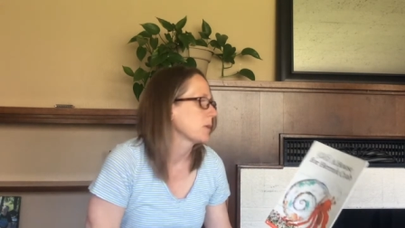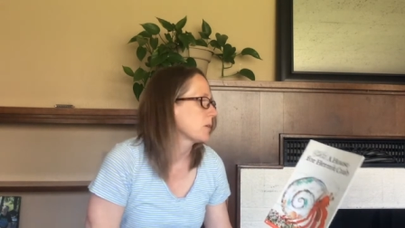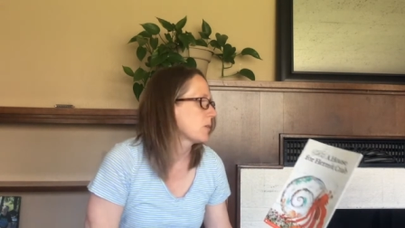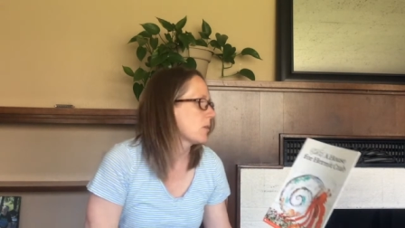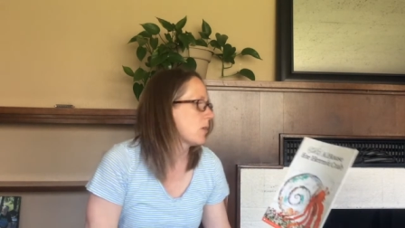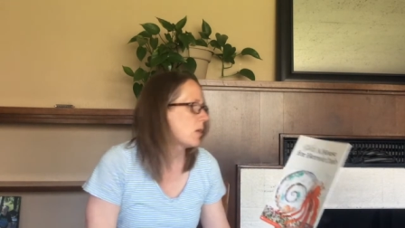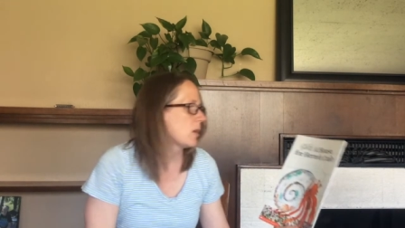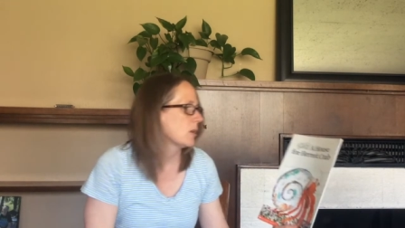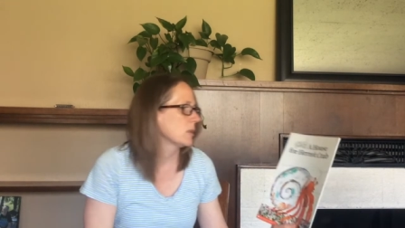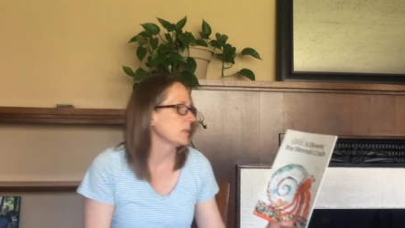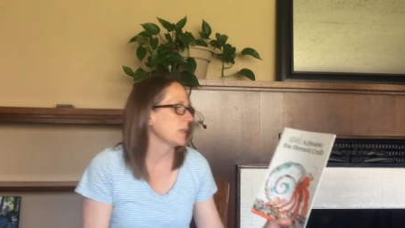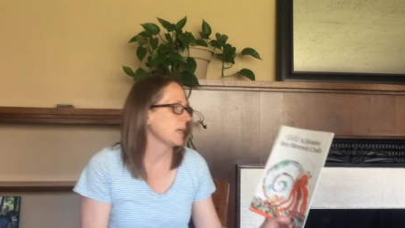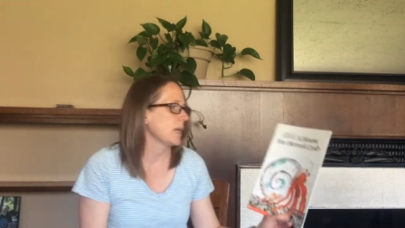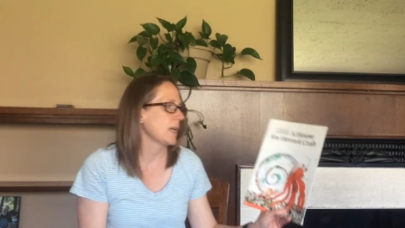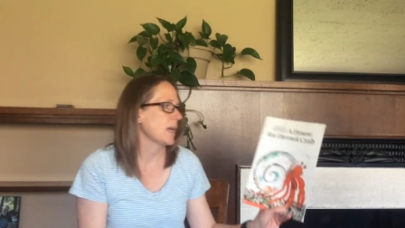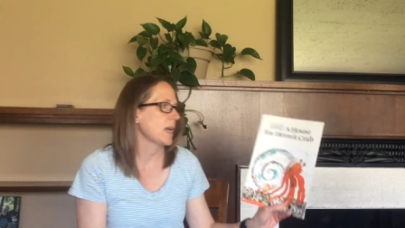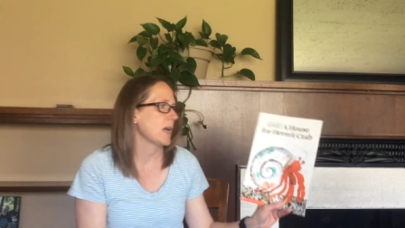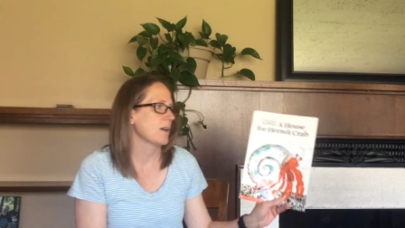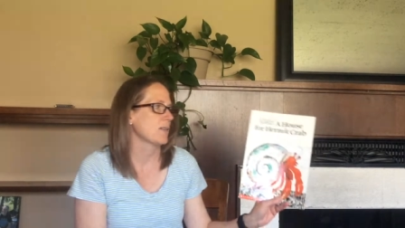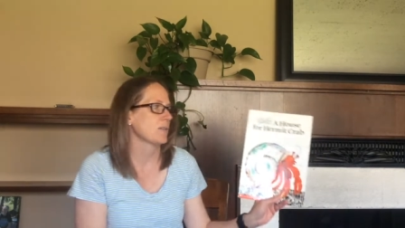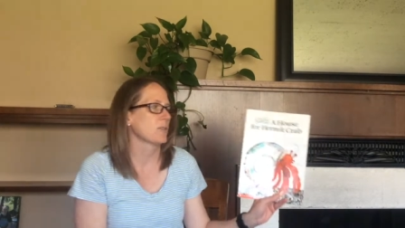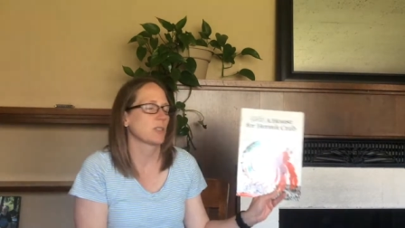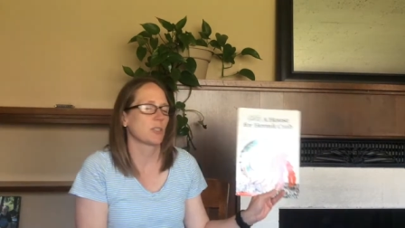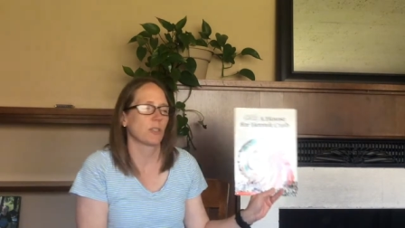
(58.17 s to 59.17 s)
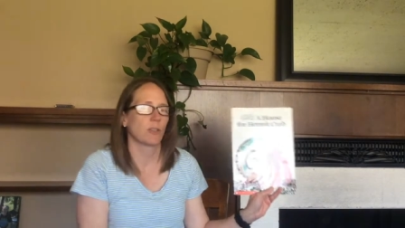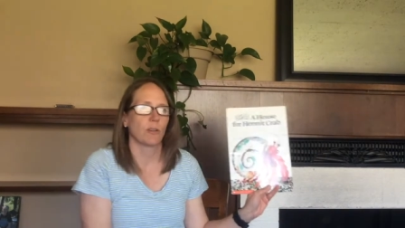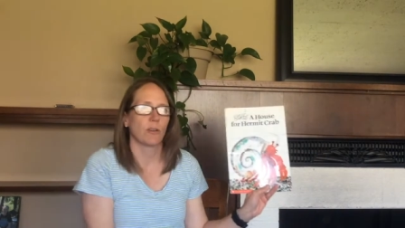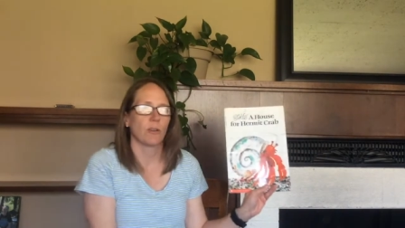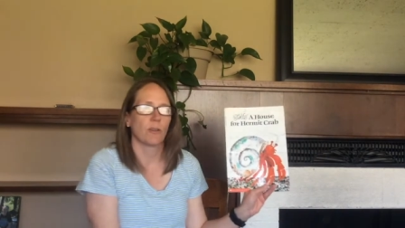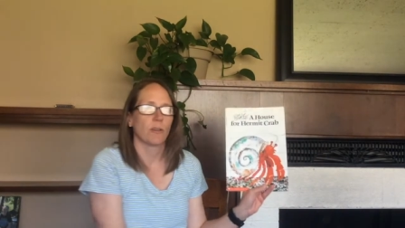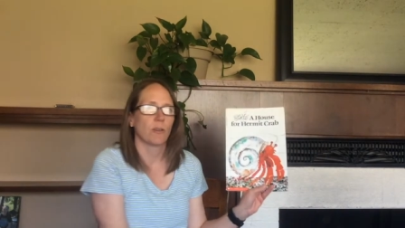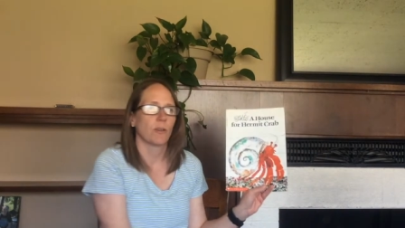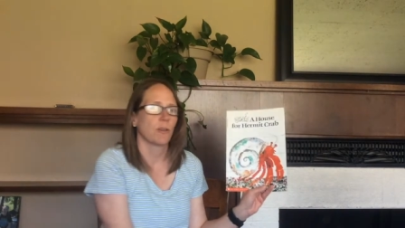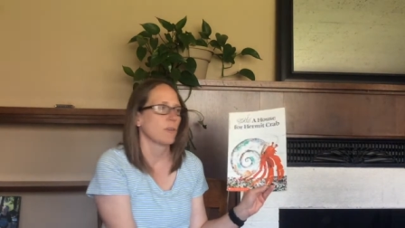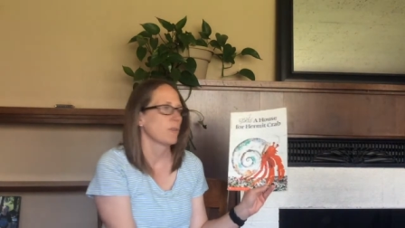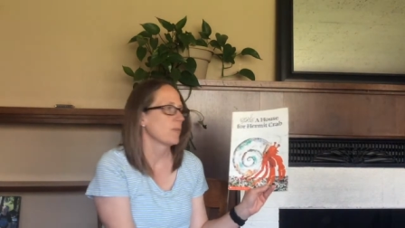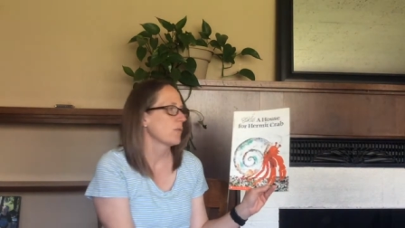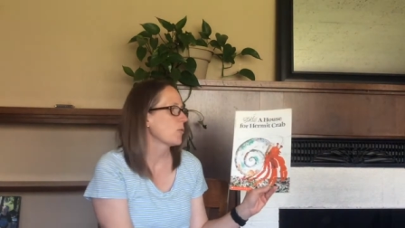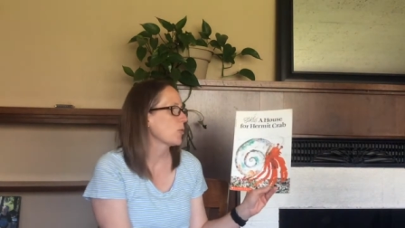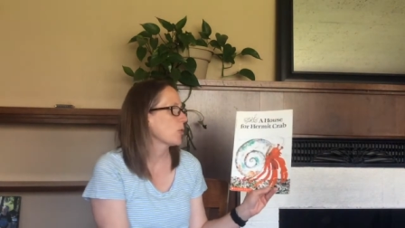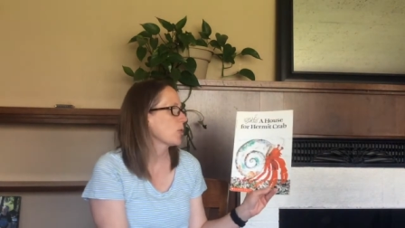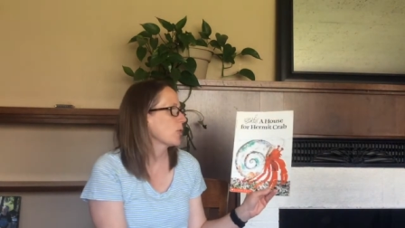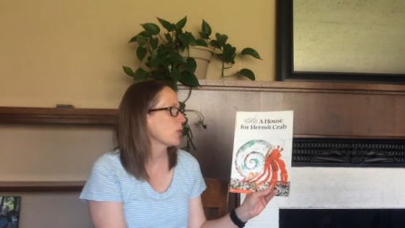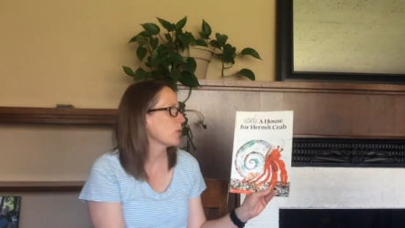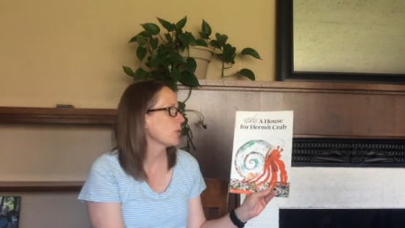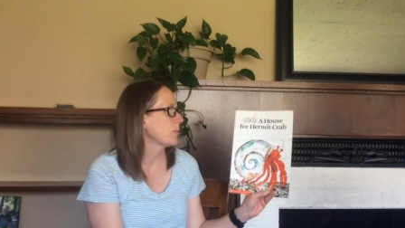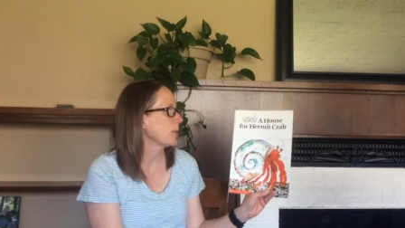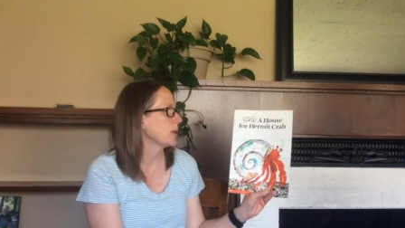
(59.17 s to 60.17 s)
called A House
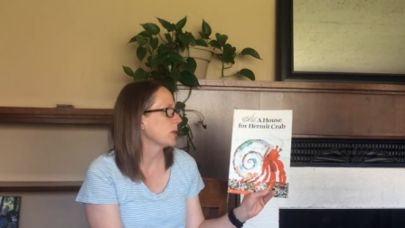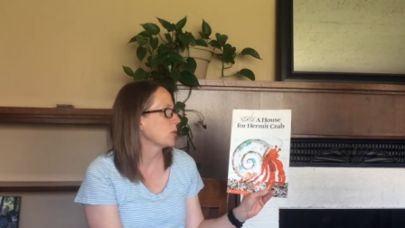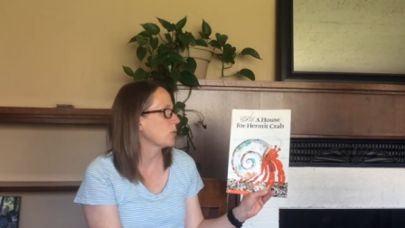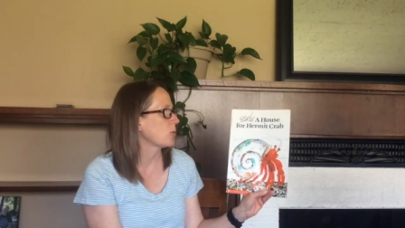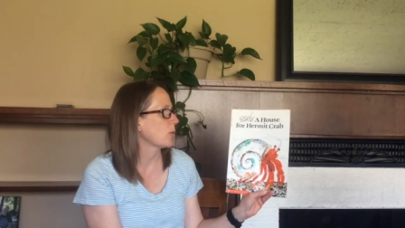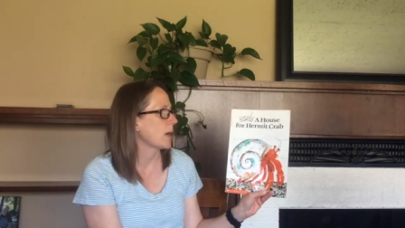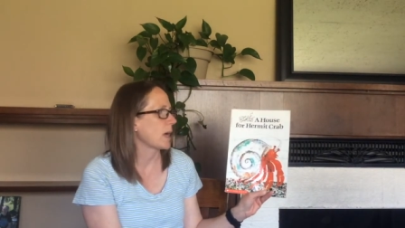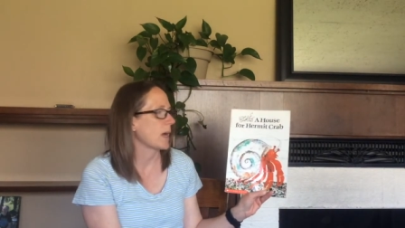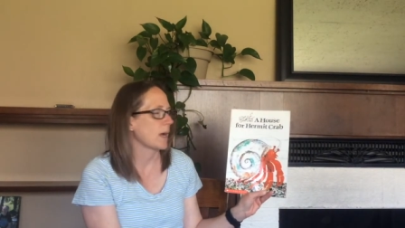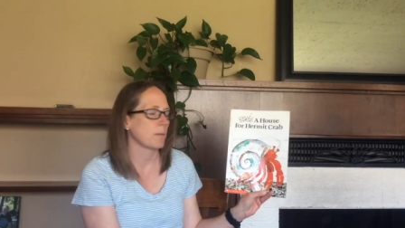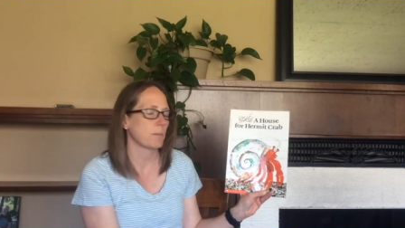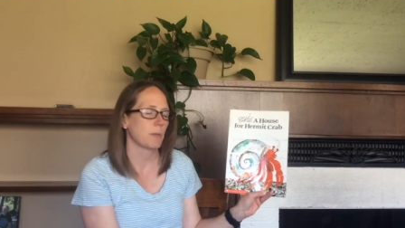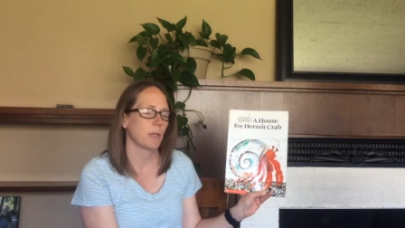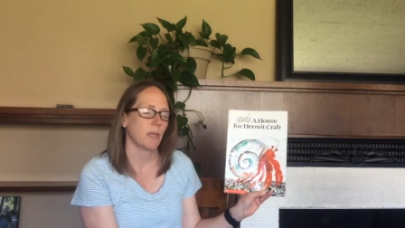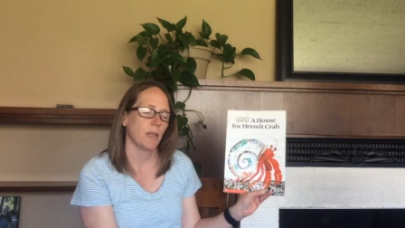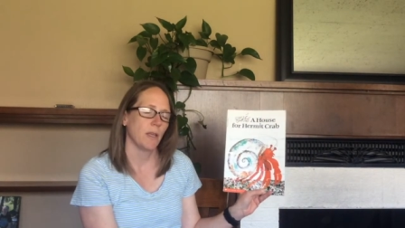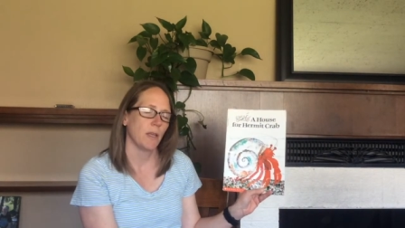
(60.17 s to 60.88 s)
for Hermit Crab.